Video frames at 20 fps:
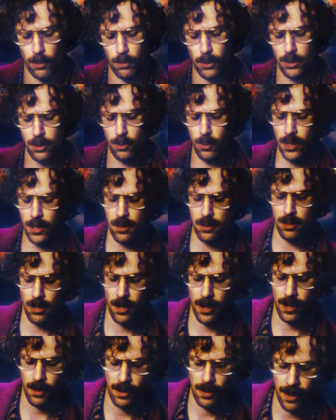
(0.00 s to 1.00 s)
So we're going to start
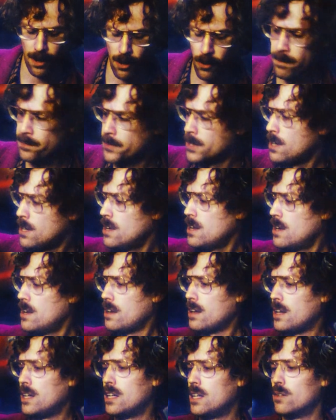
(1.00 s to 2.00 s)
ahead now.
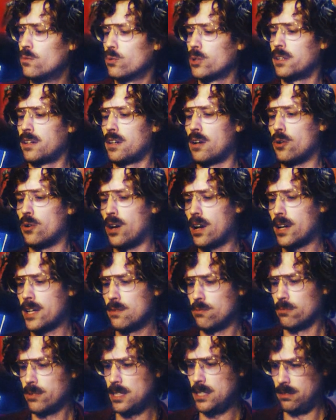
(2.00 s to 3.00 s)
And we're gonna go, I
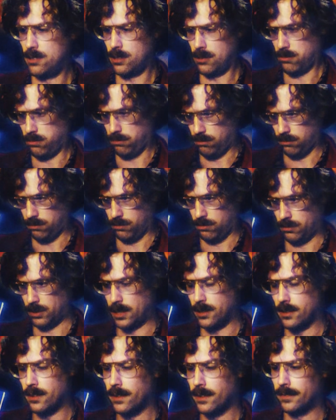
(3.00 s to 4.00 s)
can read this
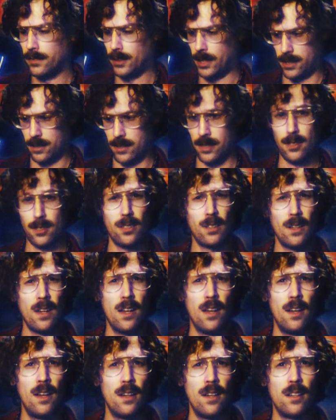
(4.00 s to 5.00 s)
right like this.
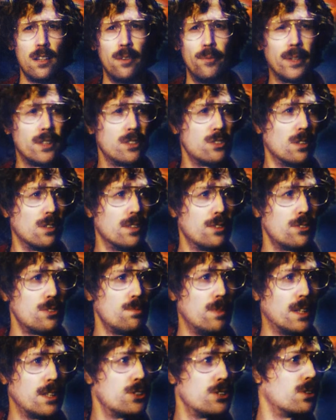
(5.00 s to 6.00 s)
And make sure
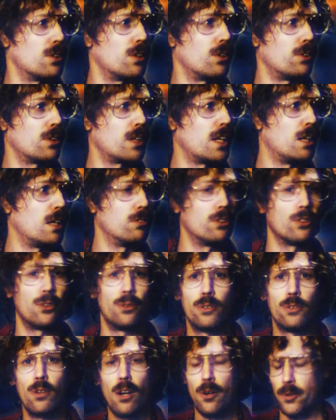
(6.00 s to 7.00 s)
all the cameras are,
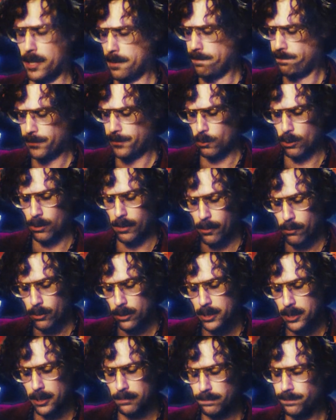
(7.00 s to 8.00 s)
okay, all right, we're
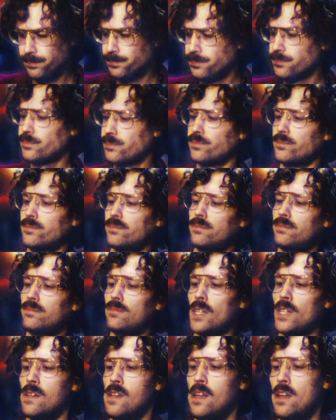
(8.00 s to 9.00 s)
good.
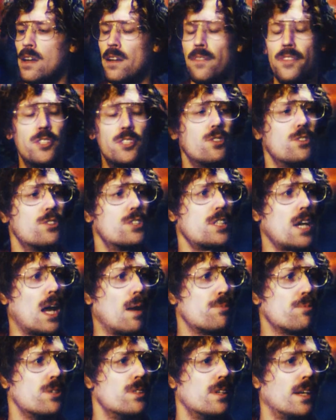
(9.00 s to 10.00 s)
This is
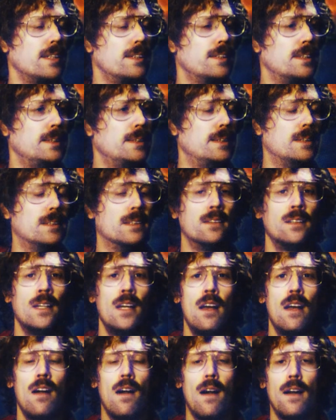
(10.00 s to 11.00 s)
chapter 19,
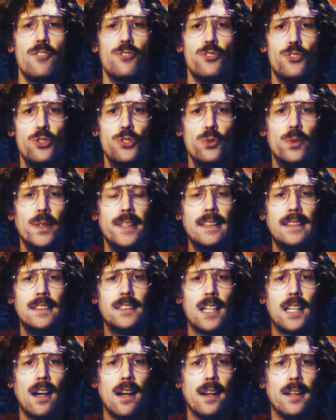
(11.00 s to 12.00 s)
Doing
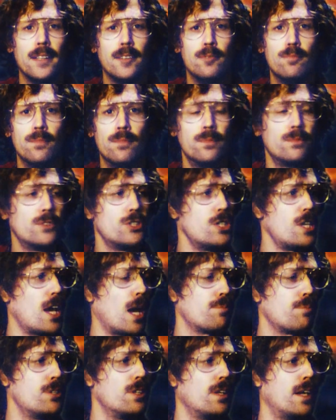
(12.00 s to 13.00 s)
Time.
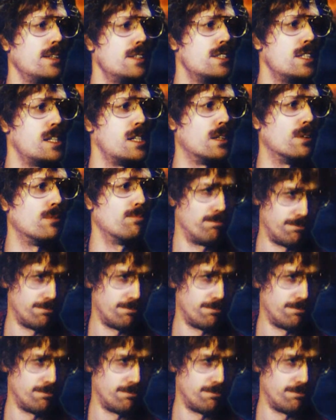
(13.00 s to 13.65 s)
Chapter 19,